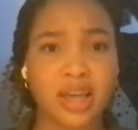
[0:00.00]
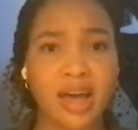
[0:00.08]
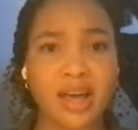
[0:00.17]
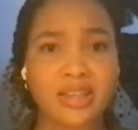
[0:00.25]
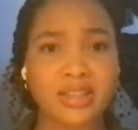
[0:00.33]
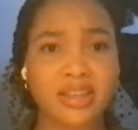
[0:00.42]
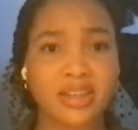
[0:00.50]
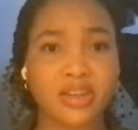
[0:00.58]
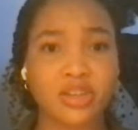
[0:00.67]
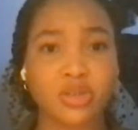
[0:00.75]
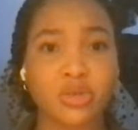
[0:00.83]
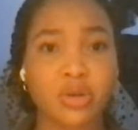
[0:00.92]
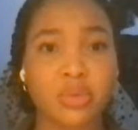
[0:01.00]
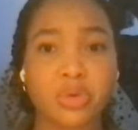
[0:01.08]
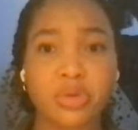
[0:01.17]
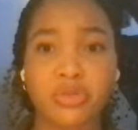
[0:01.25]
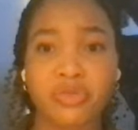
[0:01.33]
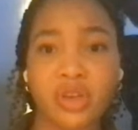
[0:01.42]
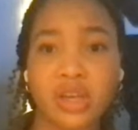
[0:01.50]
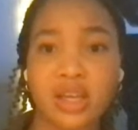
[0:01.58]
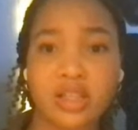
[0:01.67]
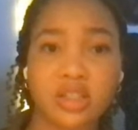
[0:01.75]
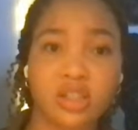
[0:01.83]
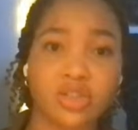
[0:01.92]
"Yeah, it's like you're so good with your
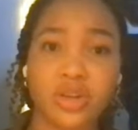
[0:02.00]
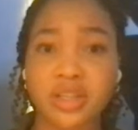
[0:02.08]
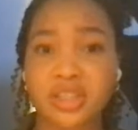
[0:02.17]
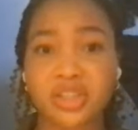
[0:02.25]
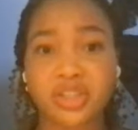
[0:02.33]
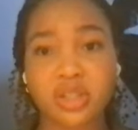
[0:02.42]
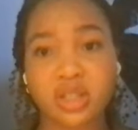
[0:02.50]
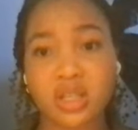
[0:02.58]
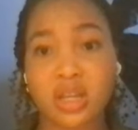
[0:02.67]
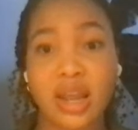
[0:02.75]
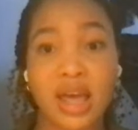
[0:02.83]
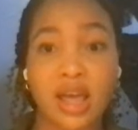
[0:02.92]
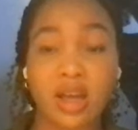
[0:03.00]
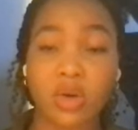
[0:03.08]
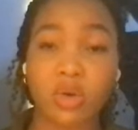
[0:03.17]
feet. It's going to transition into the net.